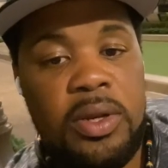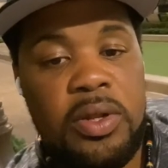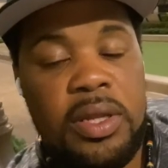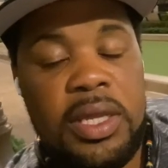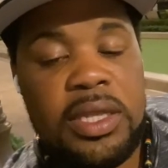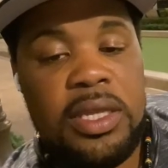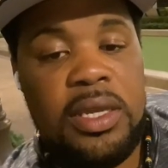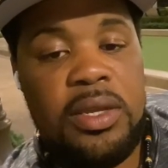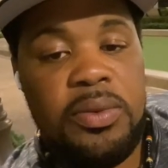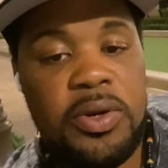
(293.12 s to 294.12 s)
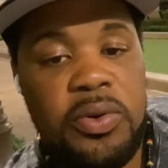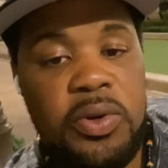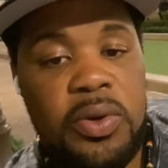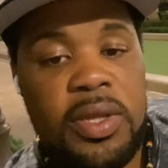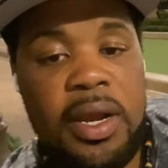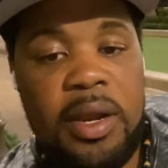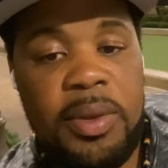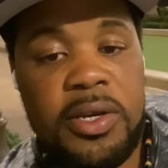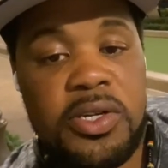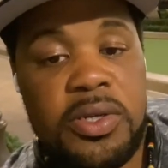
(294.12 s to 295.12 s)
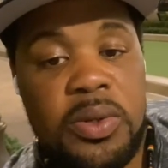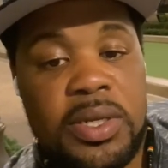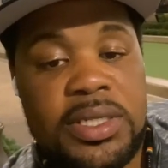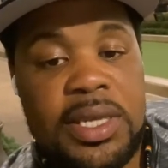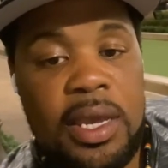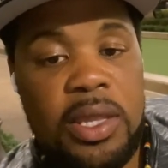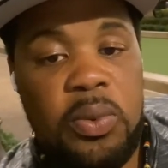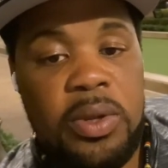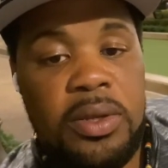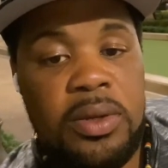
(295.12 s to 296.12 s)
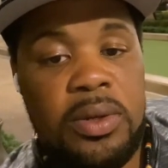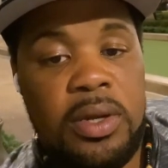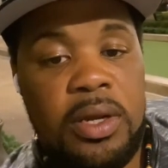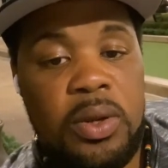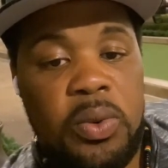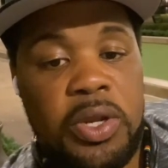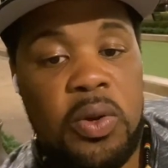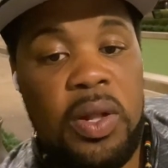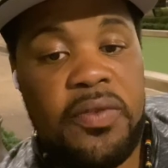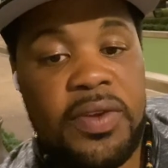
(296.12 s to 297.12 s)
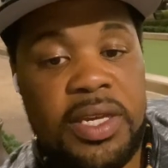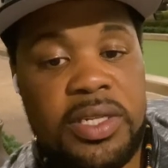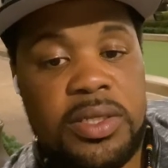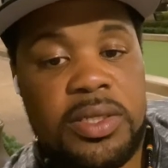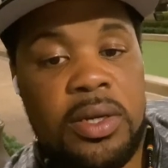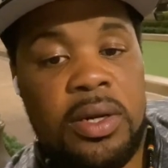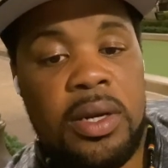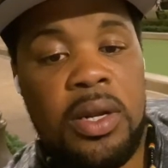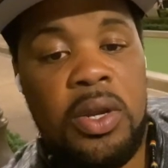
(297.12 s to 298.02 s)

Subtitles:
let the recruiter or the hiring manager know exactly what your qualifications are,